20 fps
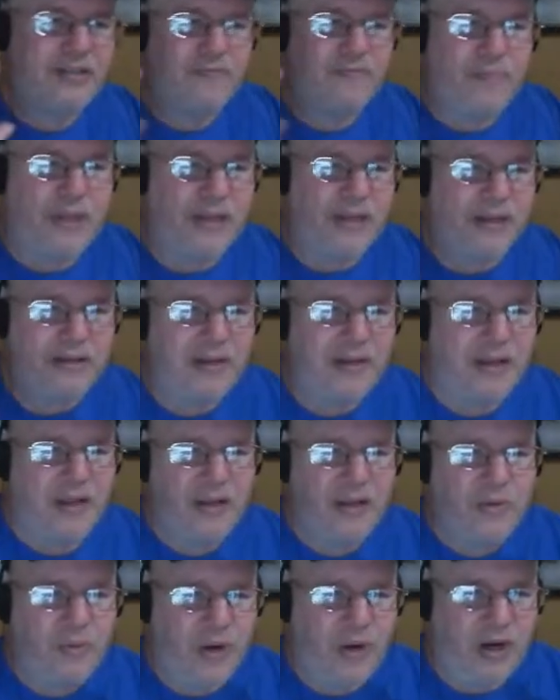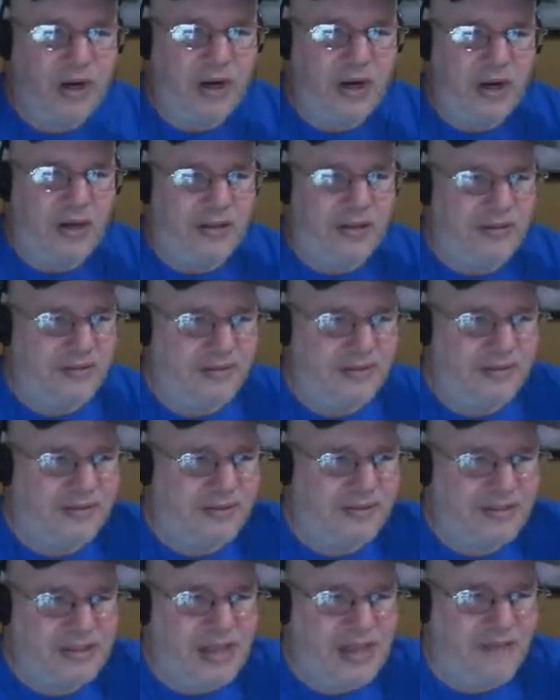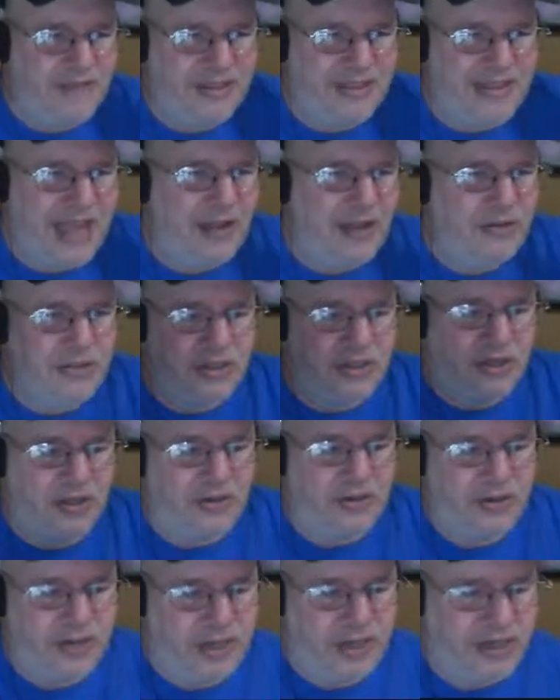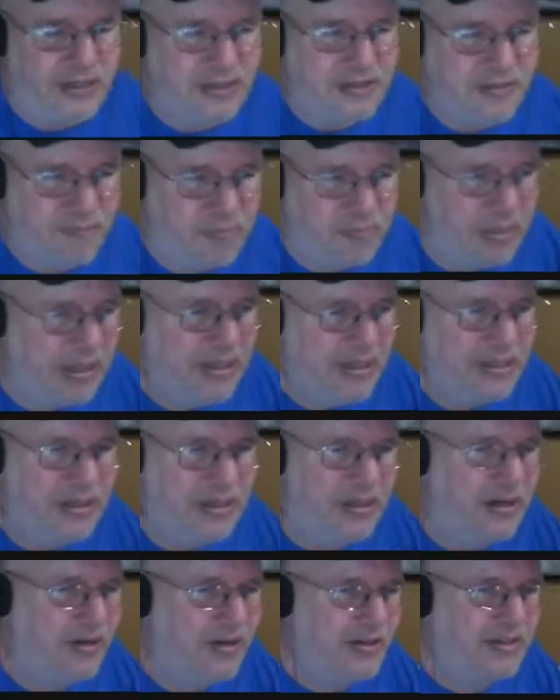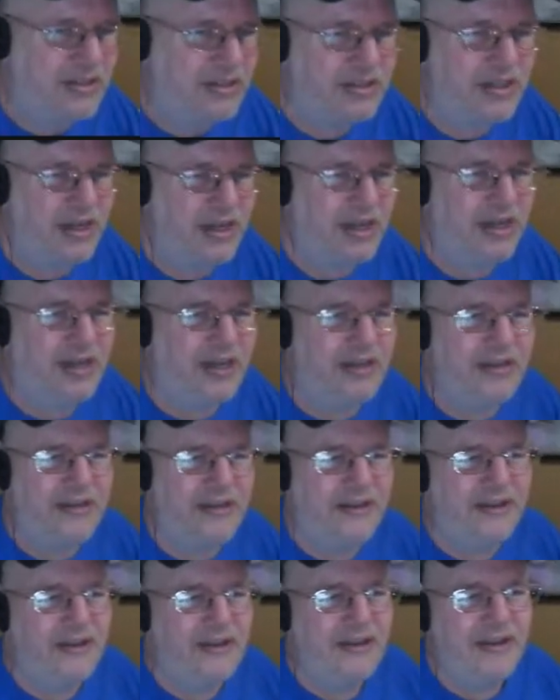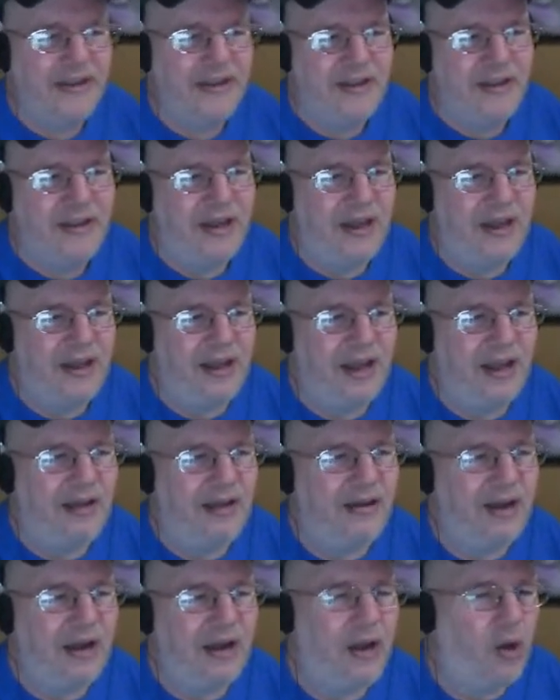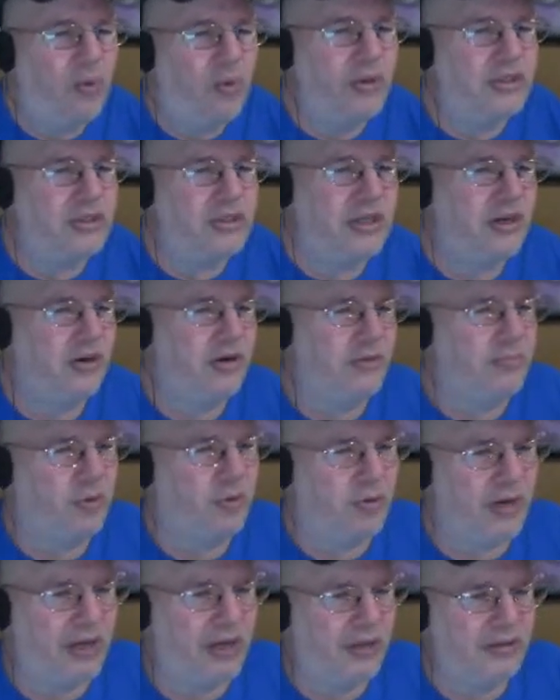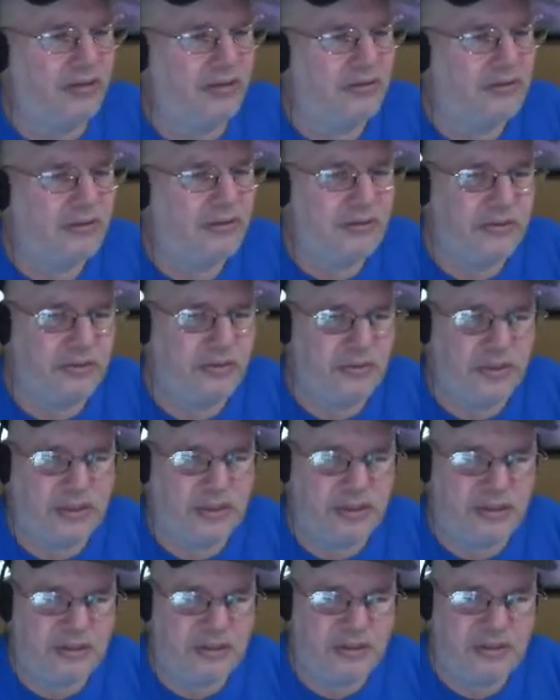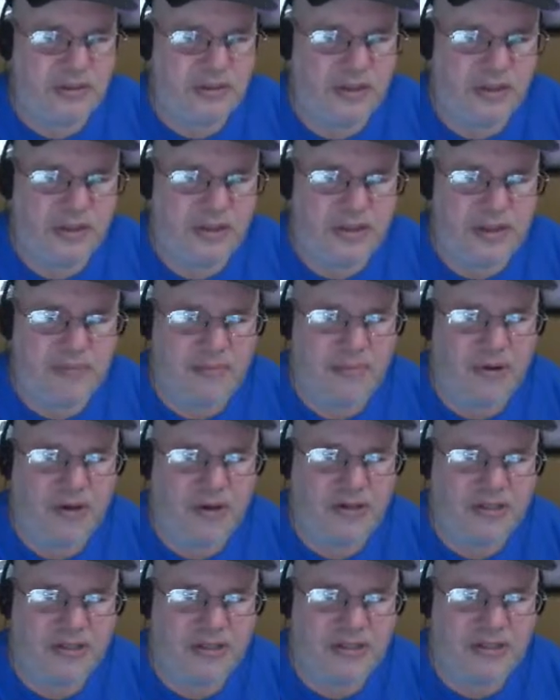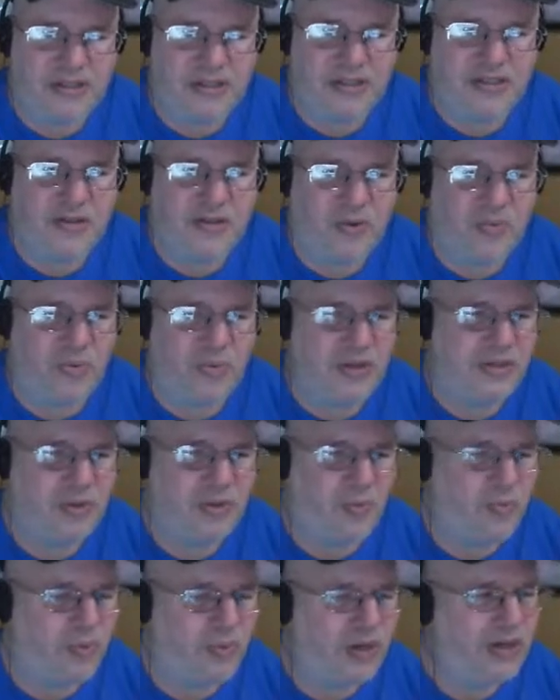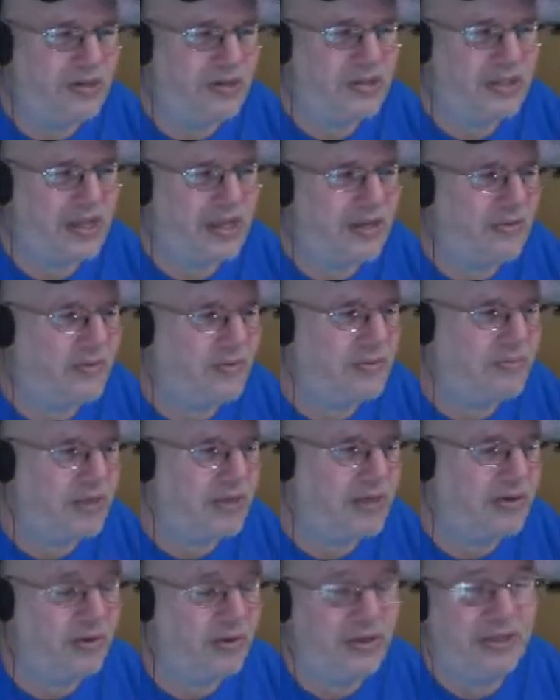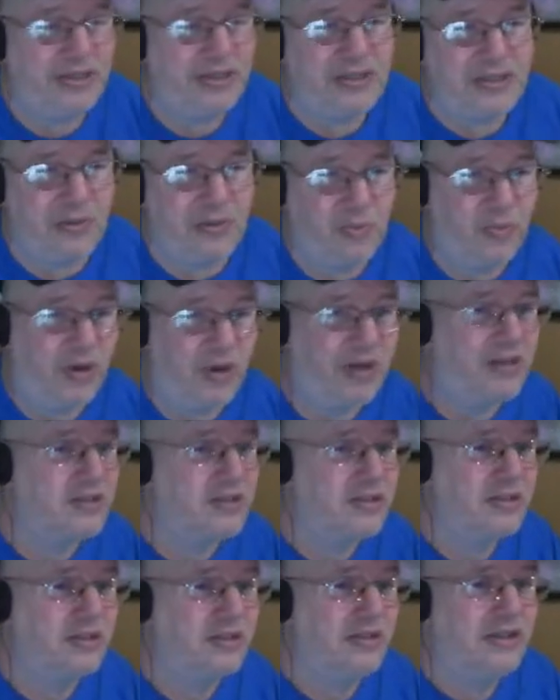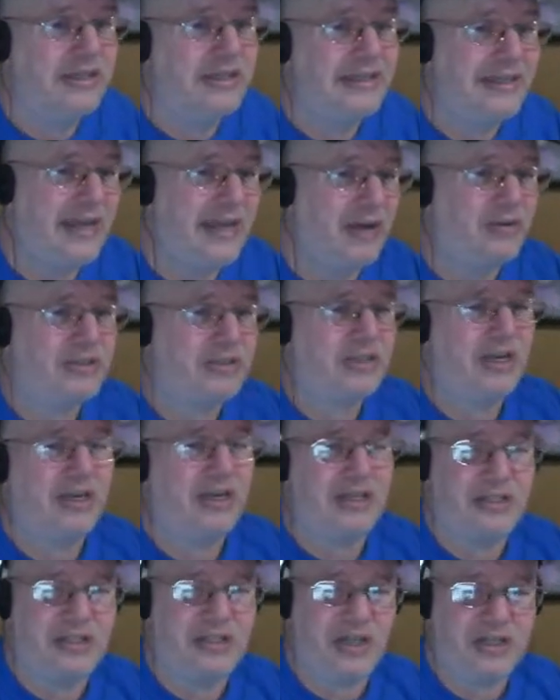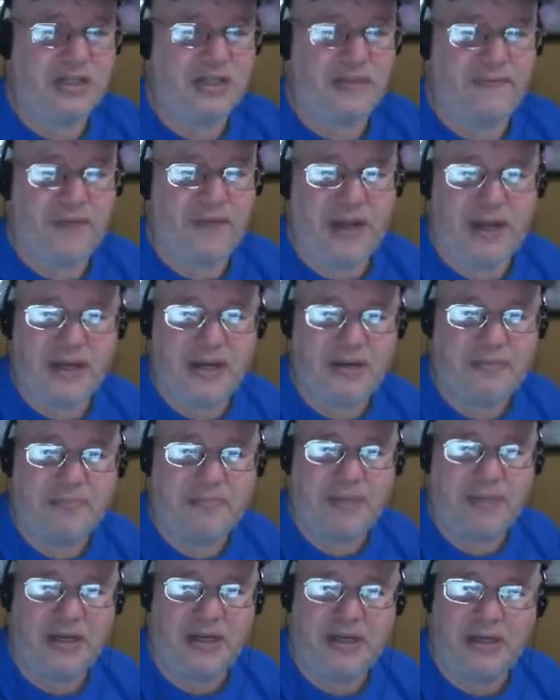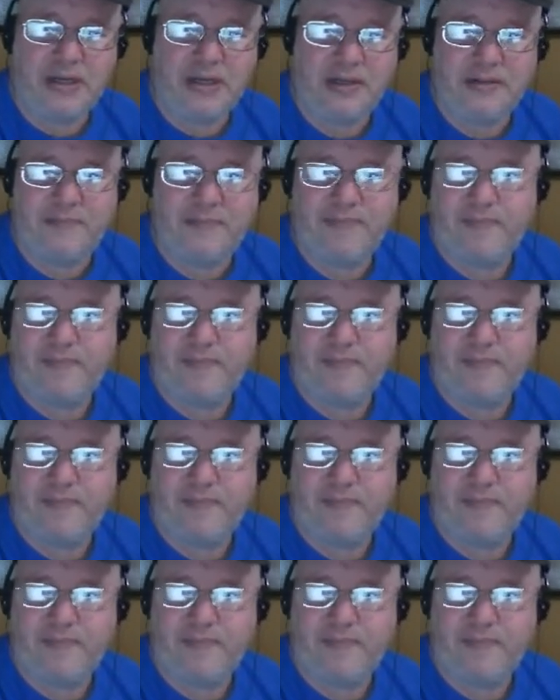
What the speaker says: have been where 7,000 other hands have been. It's I always carry Purell to the theme parks. It's just it's a weird thing with me, or at least it was. Now it's kind of justified, but I don't know.